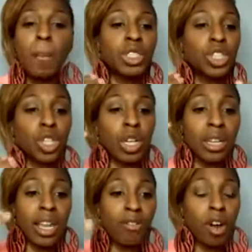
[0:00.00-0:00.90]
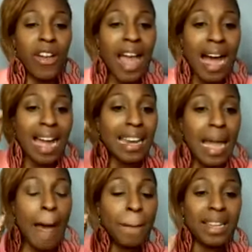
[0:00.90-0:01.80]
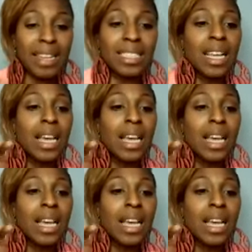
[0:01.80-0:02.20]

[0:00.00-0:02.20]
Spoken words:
but your level of unhappiness,